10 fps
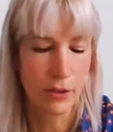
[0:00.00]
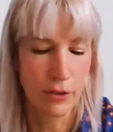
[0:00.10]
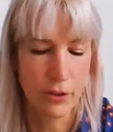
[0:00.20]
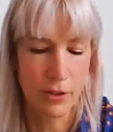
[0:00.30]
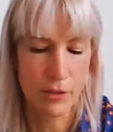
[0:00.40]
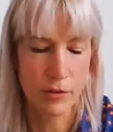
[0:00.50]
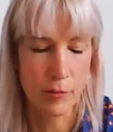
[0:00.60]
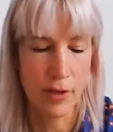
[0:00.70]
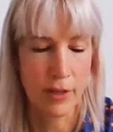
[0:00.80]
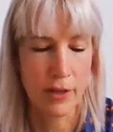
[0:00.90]
goodness
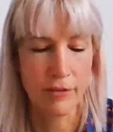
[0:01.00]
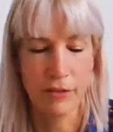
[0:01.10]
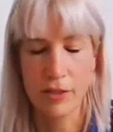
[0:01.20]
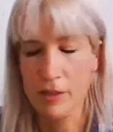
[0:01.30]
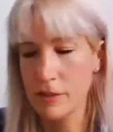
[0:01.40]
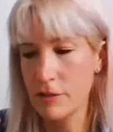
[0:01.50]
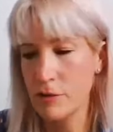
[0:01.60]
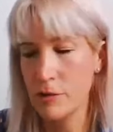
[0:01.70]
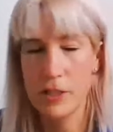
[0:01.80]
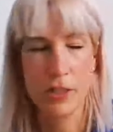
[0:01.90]
in my life in this
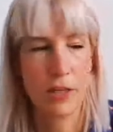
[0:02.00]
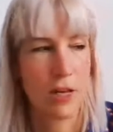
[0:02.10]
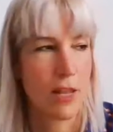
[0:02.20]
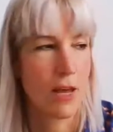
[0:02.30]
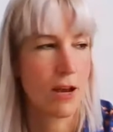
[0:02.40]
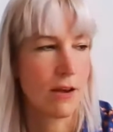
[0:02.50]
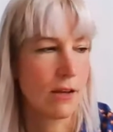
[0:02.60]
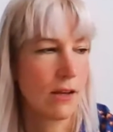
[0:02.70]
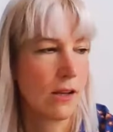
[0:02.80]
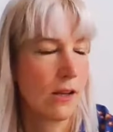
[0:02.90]
situation and that.